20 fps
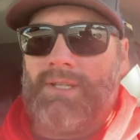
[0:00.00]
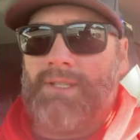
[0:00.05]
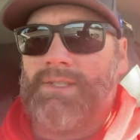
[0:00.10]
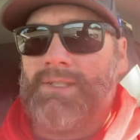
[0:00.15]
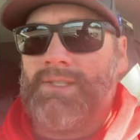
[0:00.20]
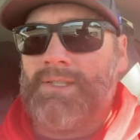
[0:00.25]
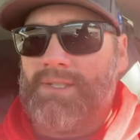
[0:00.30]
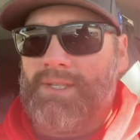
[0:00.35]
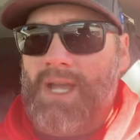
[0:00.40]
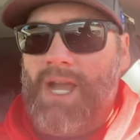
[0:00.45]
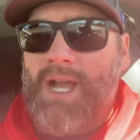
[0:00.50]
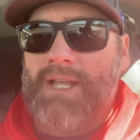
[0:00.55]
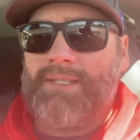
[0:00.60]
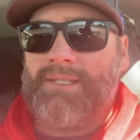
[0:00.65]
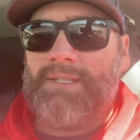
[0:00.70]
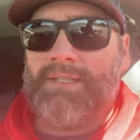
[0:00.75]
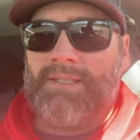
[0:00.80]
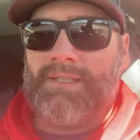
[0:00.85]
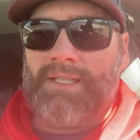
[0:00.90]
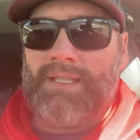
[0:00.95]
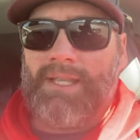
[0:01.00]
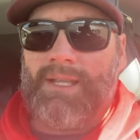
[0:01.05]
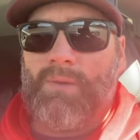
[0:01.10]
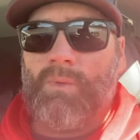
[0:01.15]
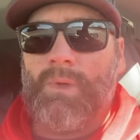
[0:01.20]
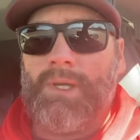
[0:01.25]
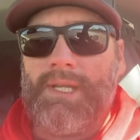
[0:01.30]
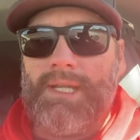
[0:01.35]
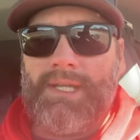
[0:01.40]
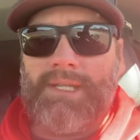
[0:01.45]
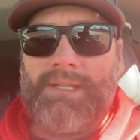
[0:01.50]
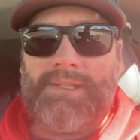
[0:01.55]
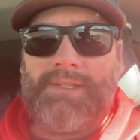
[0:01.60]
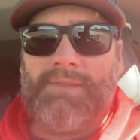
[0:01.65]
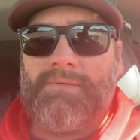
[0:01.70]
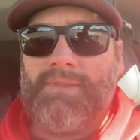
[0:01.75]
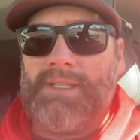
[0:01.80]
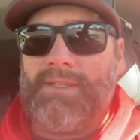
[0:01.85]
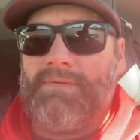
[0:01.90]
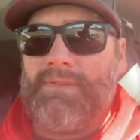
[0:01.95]
it's just constantly like WE and
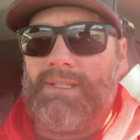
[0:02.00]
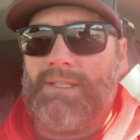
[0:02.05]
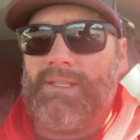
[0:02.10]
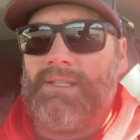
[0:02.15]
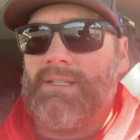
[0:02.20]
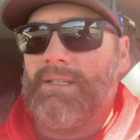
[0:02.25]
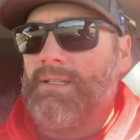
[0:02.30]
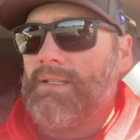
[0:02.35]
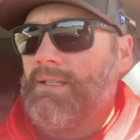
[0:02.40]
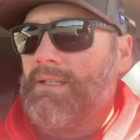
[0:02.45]
Civivi